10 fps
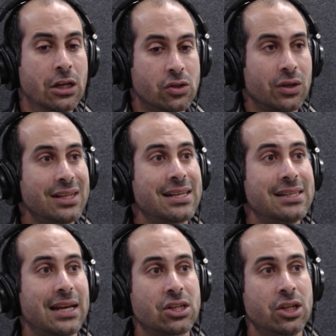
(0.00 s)
So in this
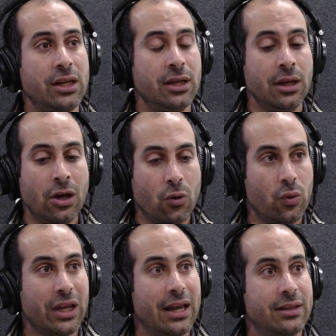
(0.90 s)
case, actually,
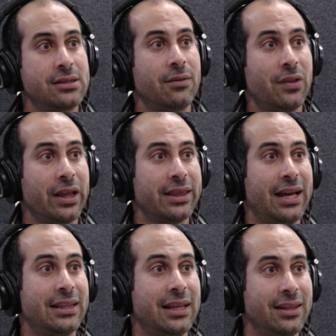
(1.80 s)
we get something like
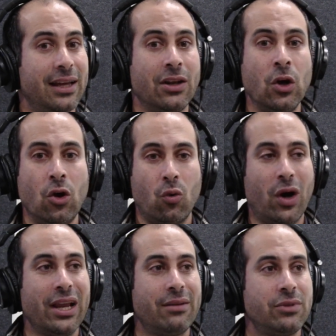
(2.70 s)
that, and then
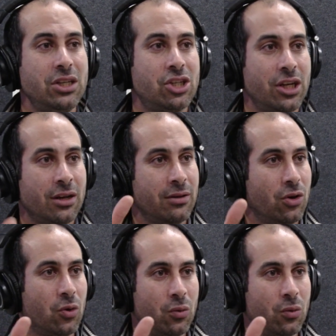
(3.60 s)
while I'm teaching,